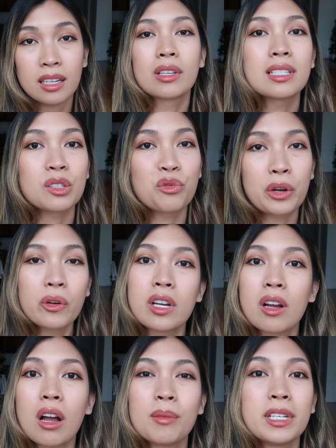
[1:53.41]
This is very
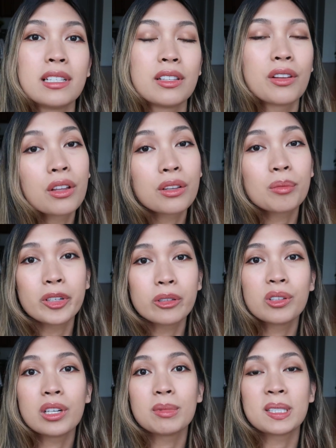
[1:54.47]
common in other
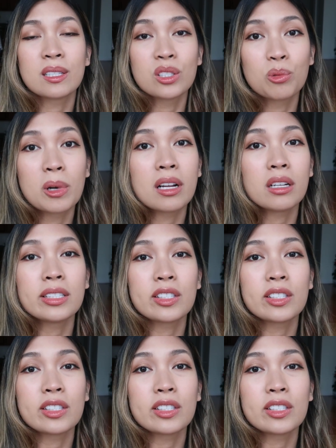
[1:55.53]
programs as well,